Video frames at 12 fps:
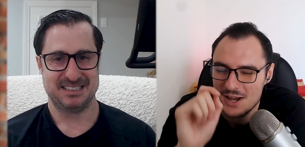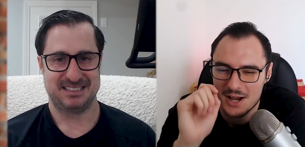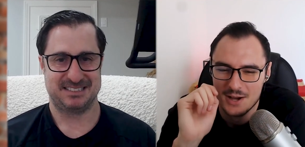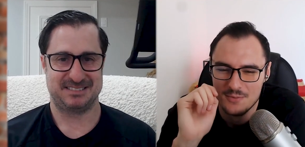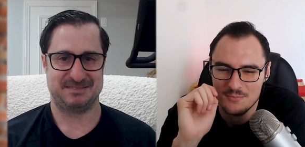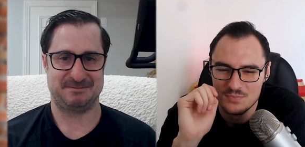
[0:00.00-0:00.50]

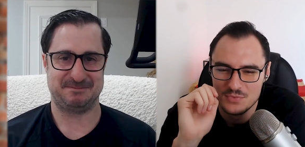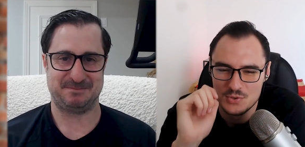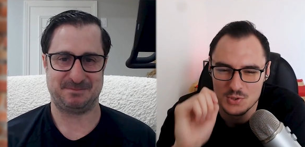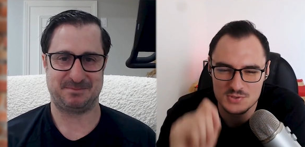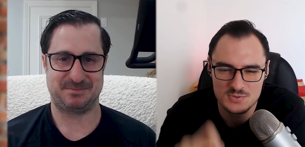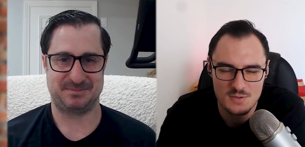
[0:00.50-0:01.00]
Speaker 1: um,
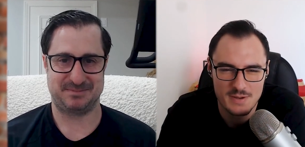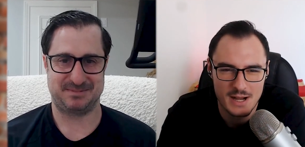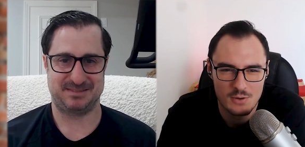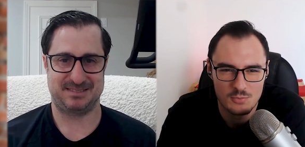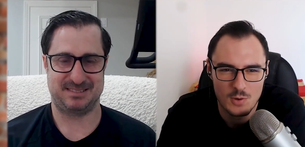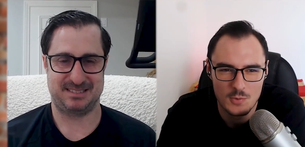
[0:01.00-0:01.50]
talk to me
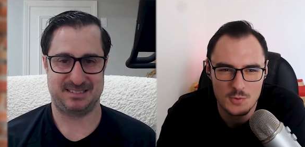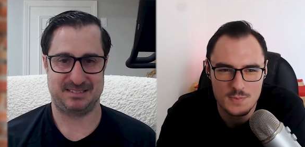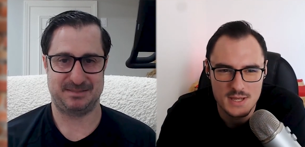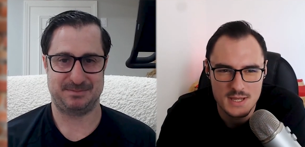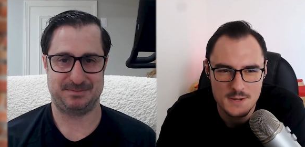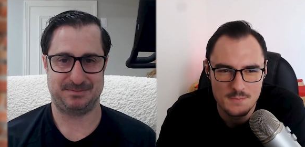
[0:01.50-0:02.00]
about what would
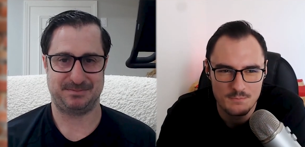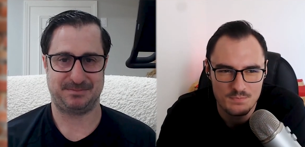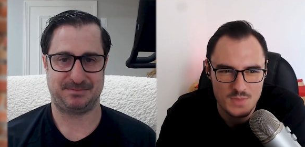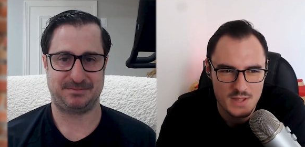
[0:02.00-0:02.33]
be